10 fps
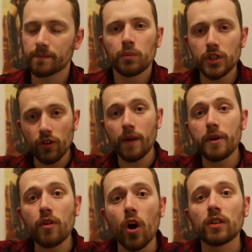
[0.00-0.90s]
But don't get
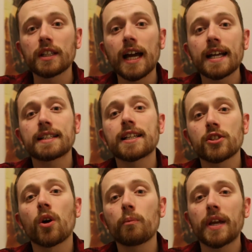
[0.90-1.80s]
me wrong, that does
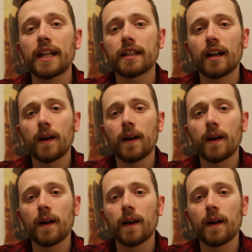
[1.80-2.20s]
not mean